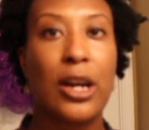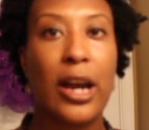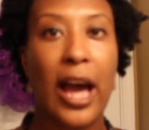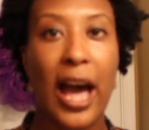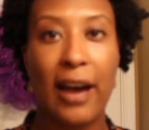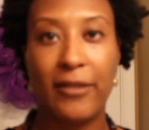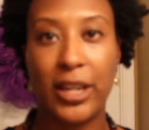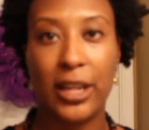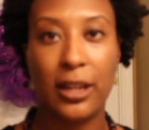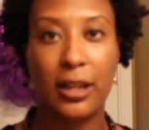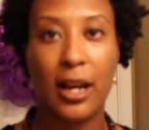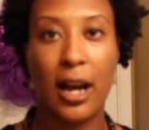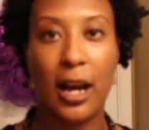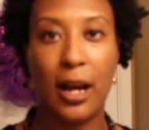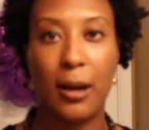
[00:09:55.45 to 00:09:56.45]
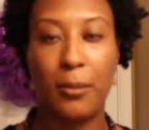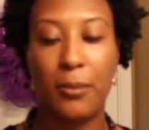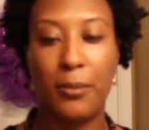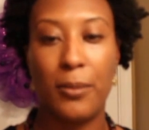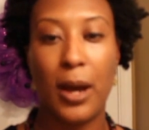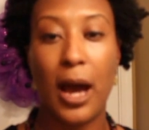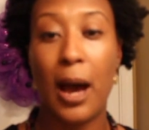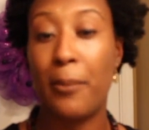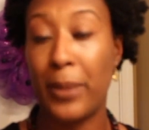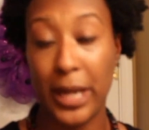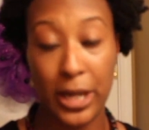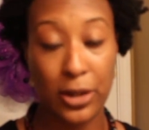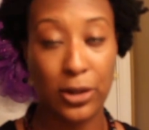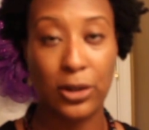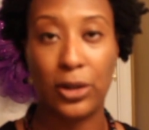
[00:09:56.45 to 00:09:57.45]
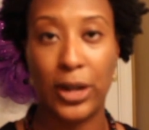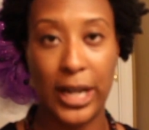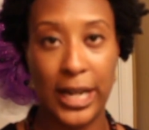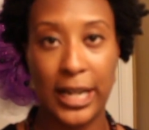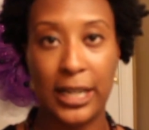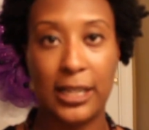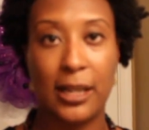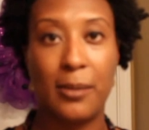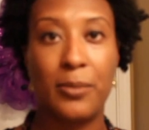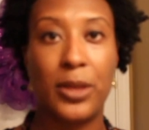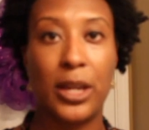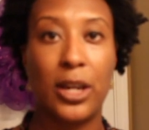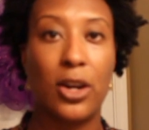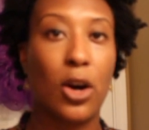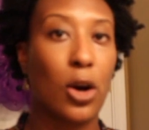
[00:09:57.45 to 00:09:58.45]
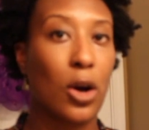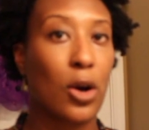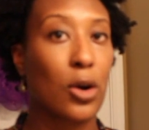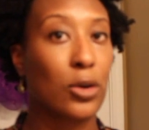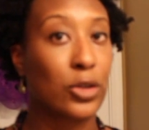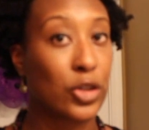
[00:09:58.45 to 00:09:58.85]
having a meal or eating something or